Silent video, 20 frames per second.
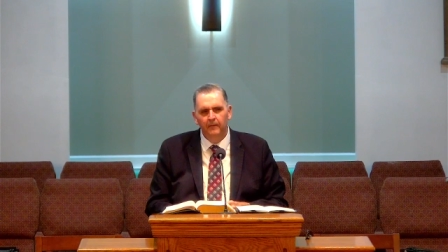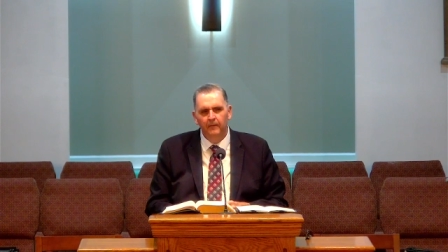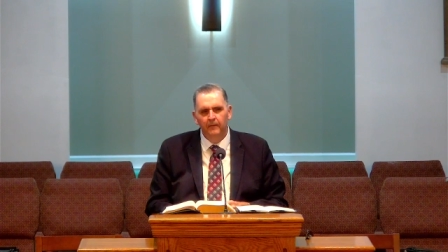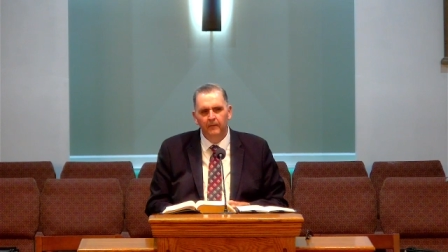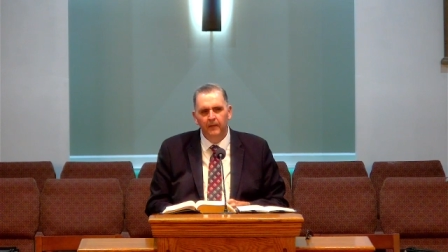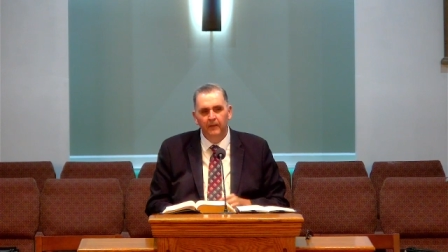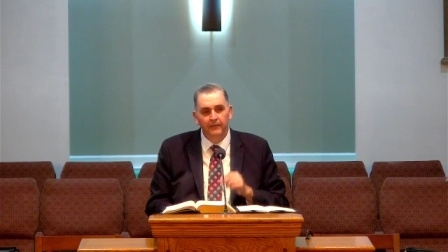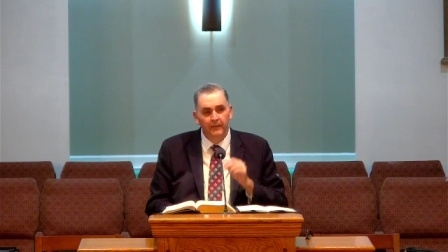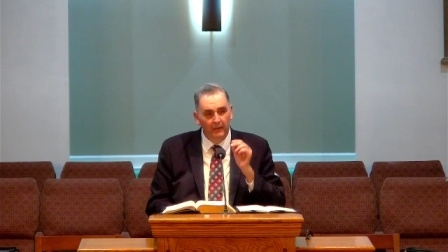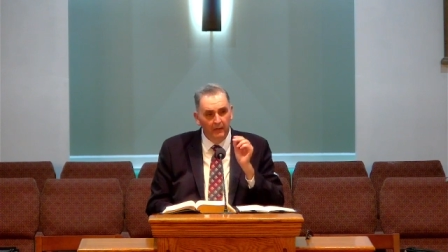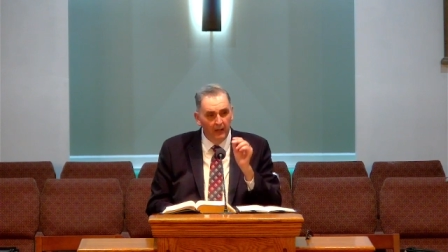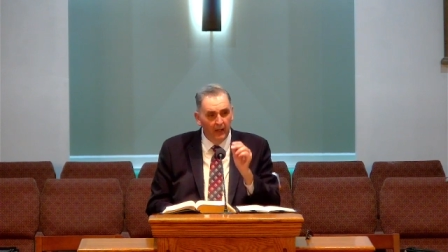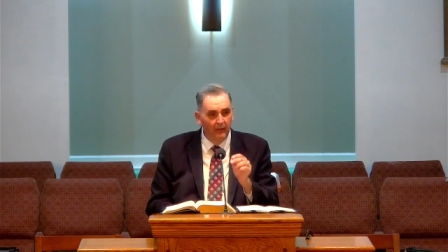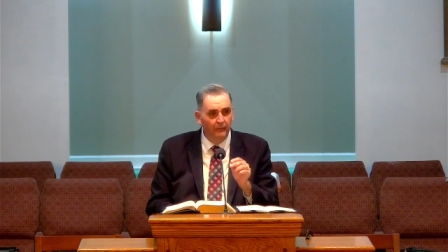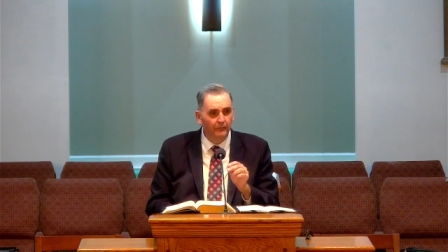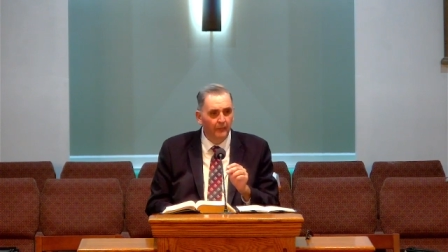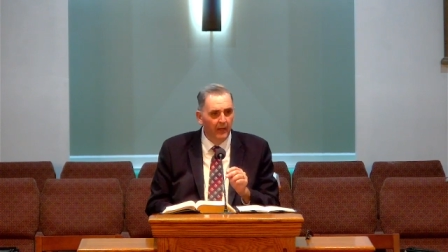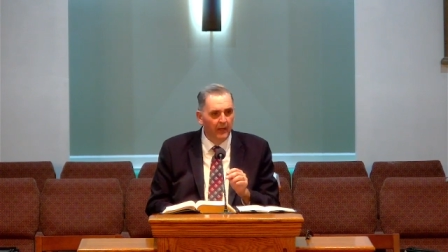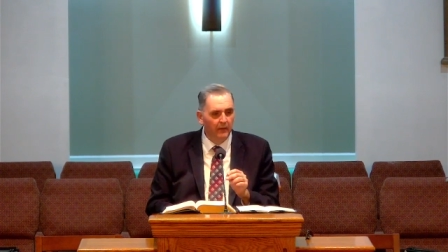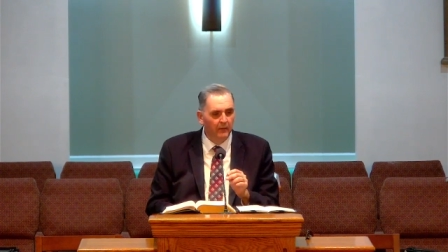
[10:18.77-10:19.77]
if you love
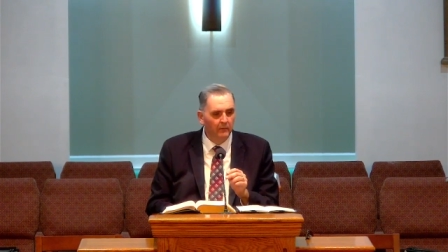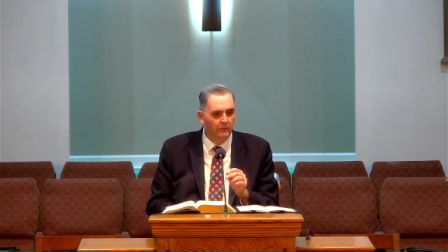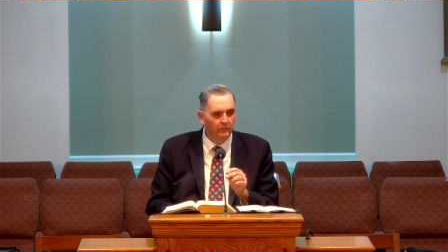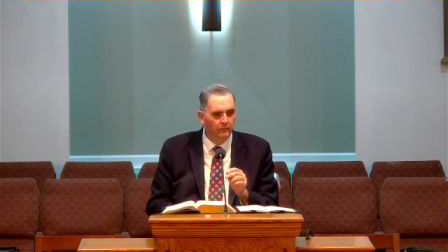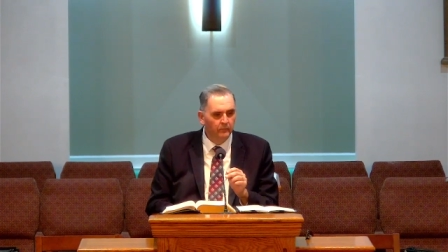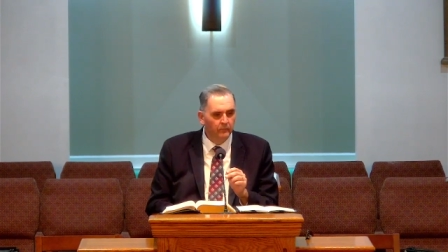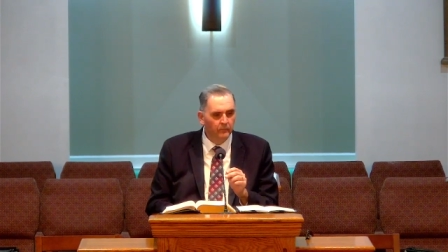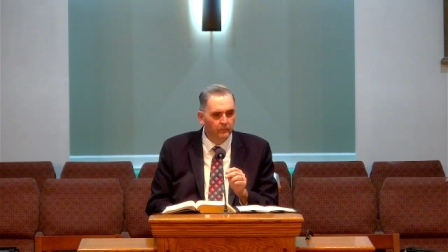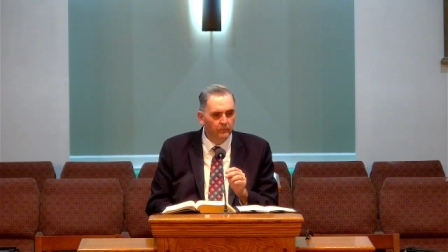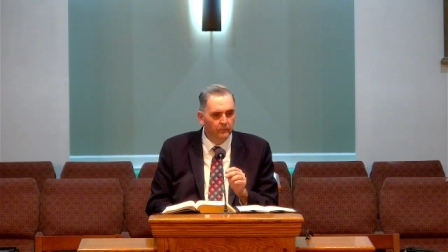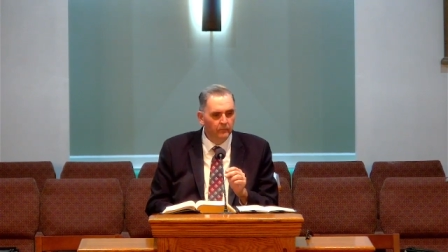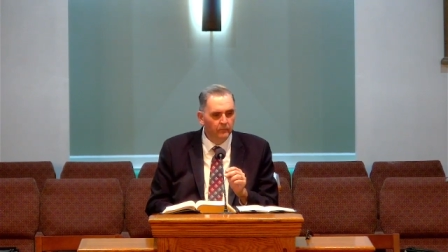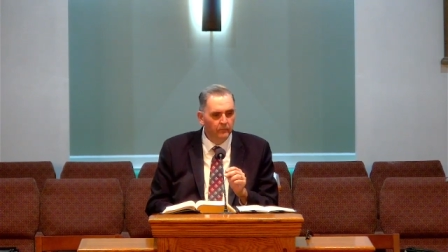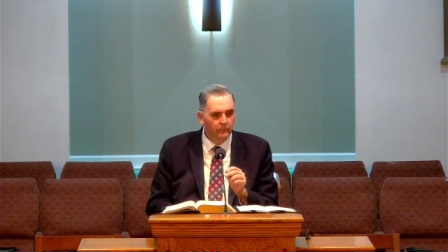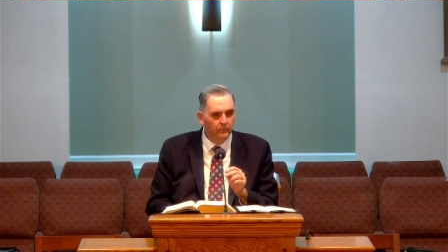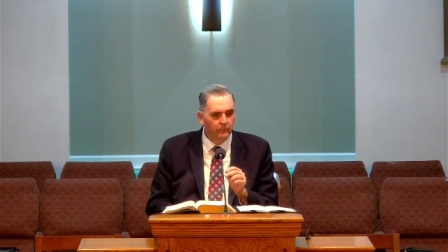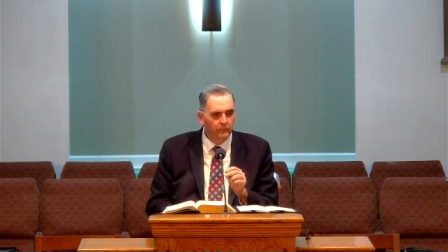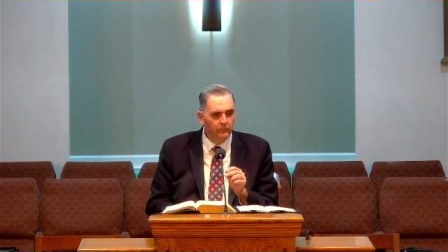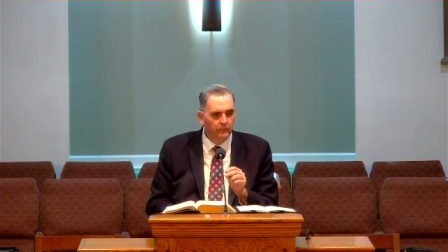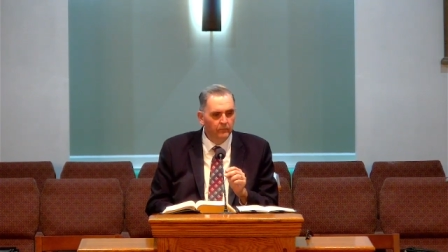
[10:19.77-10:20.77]
me
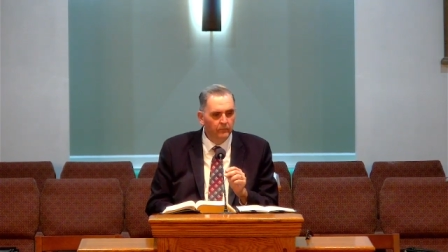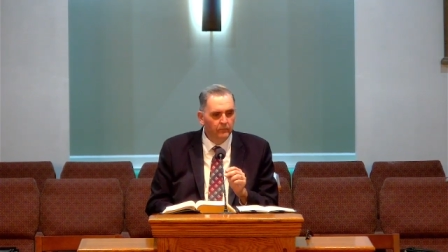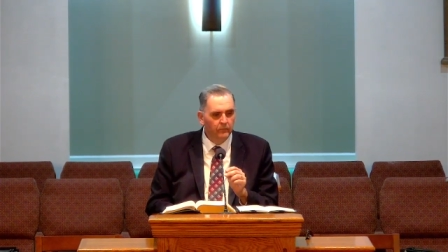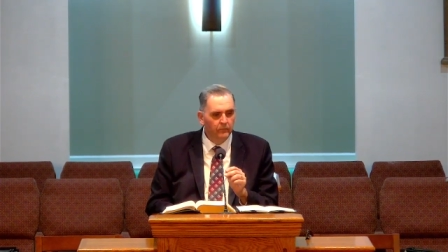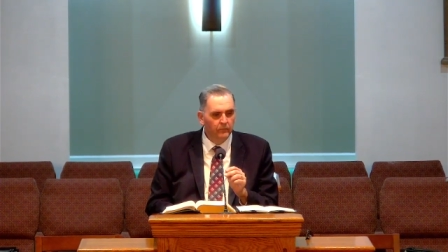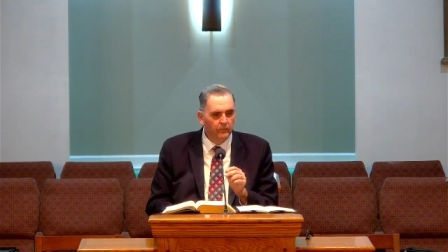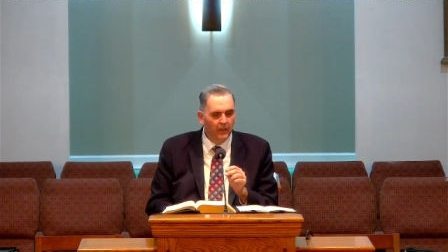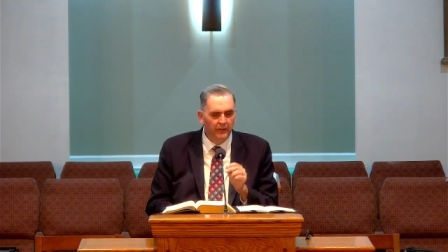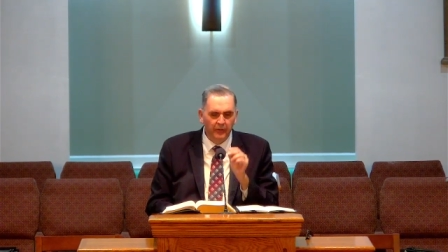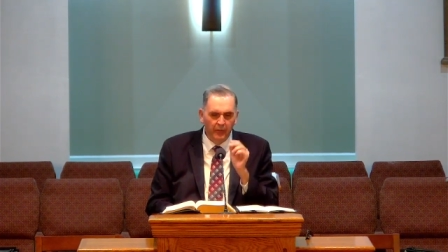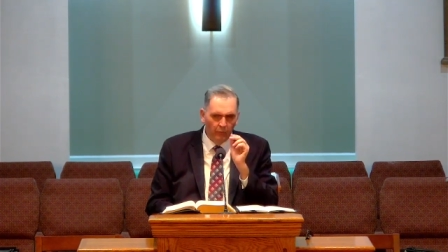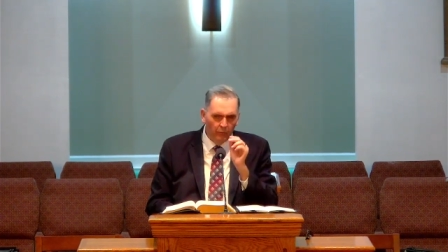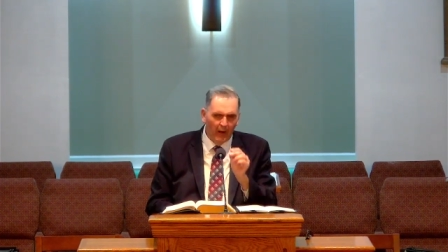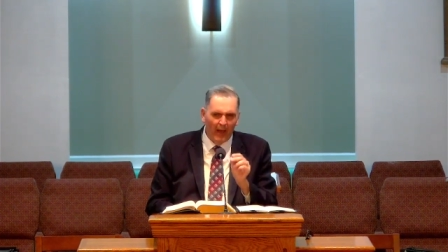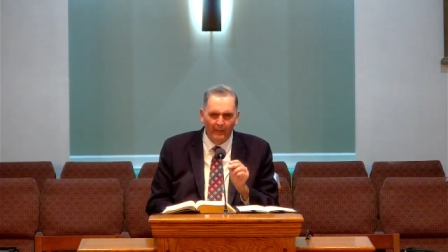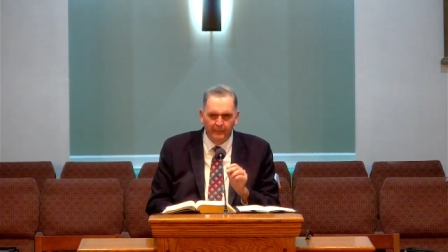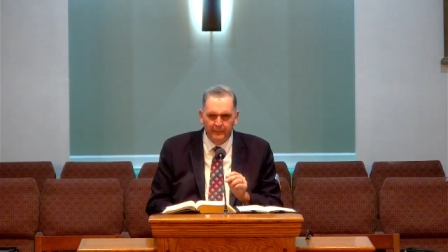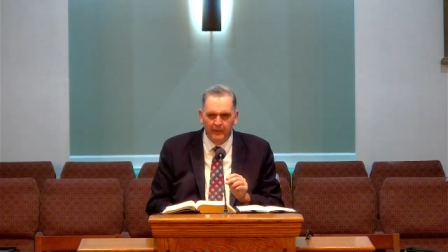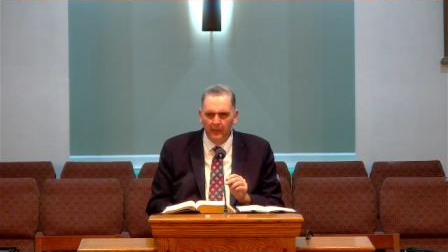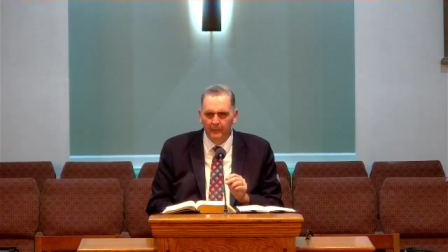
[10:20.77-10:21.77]
and you're
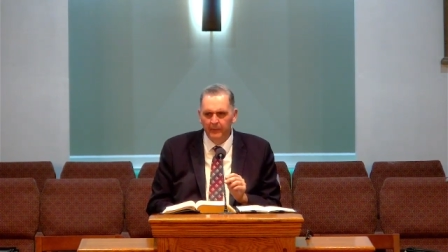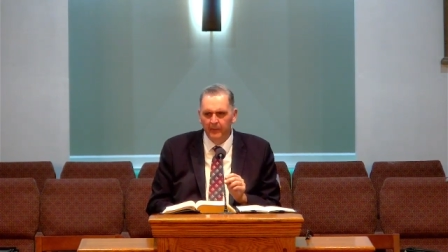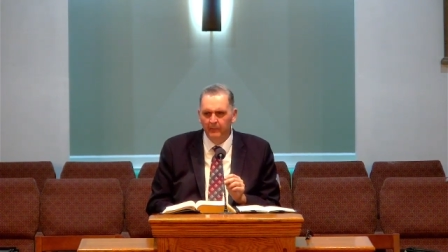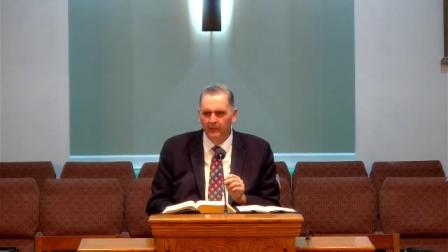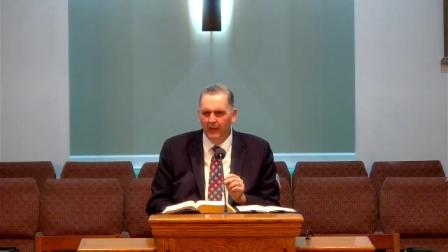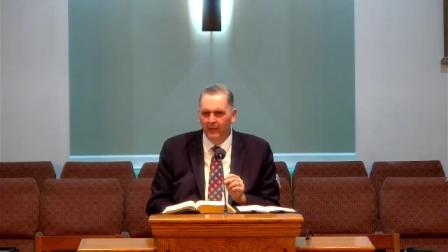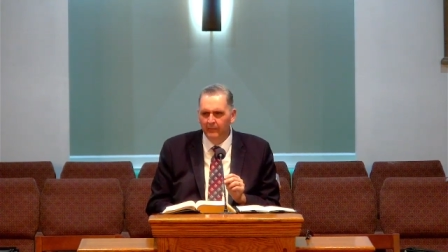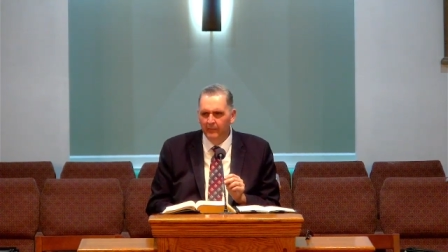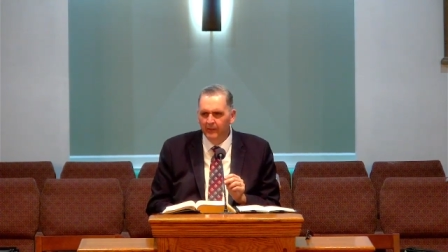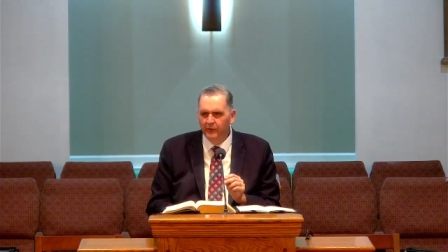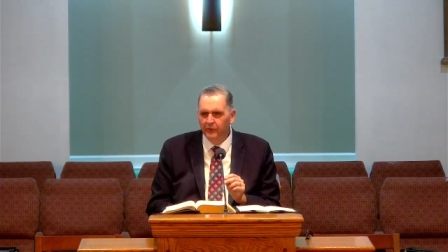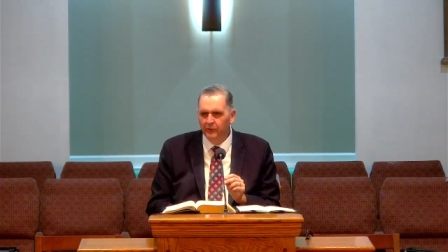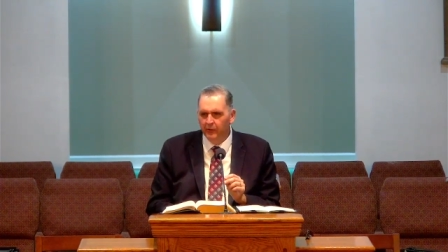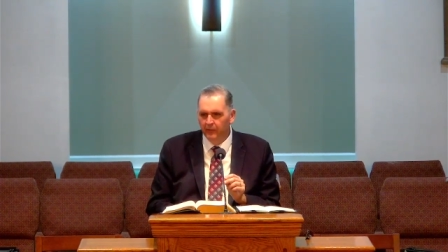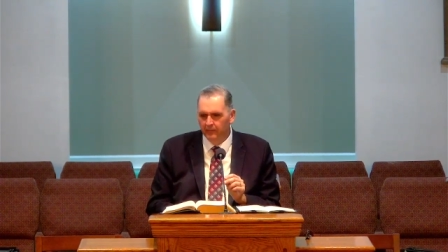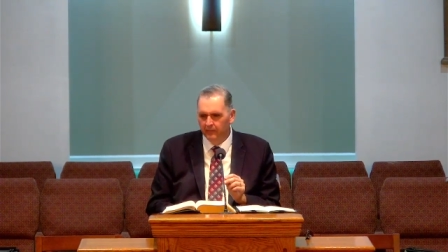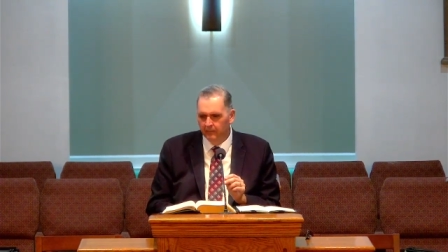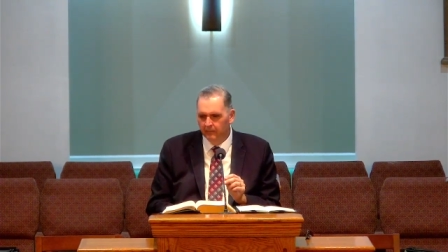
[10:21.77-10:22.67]
wrapped up in my mission,